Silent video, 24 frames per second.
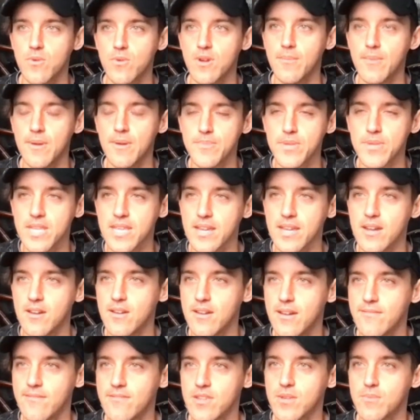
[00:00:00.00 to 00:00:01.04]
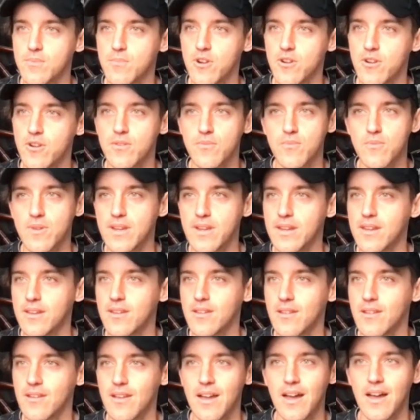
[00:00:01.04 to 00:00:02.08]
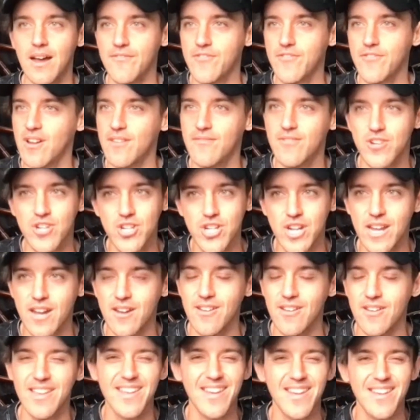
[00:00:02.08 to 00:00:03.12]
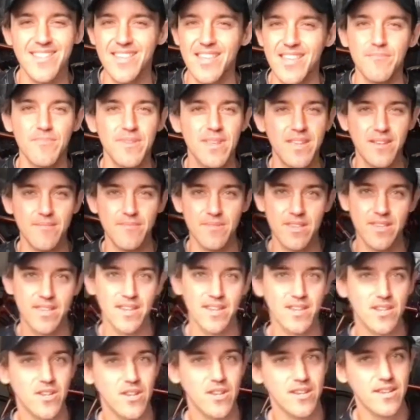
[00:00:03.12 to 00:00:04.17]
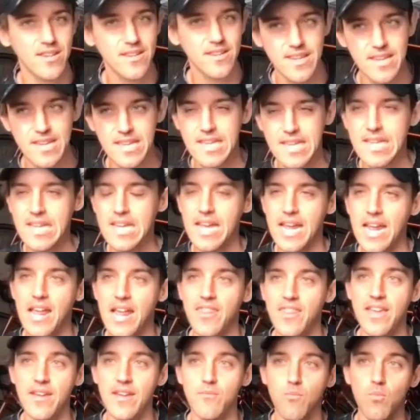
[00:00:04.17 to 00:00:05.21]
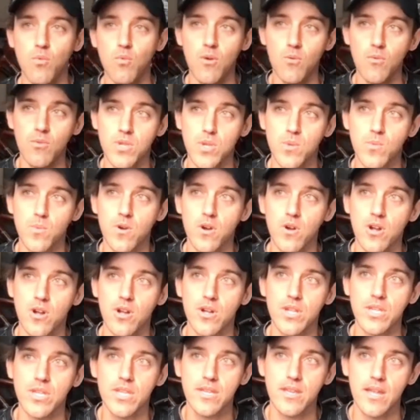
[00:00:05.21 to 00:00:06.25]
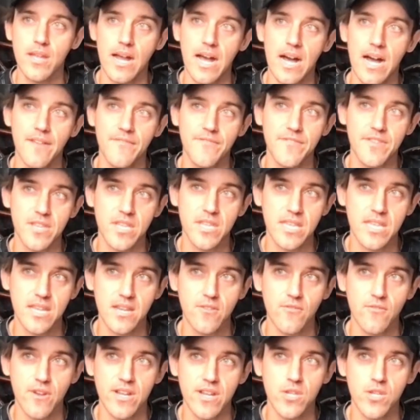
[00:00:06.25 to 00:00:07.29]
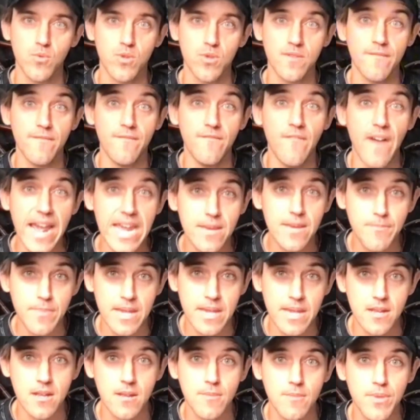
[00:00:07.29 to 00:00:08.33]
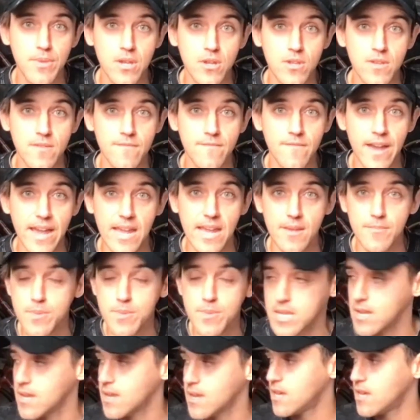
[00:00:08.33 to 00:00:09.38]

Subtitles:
When I'm upset, I have a smoke. When after I have a shower, it ends up becoming such like. And then what was worse after cigarettes was vaping, because vapes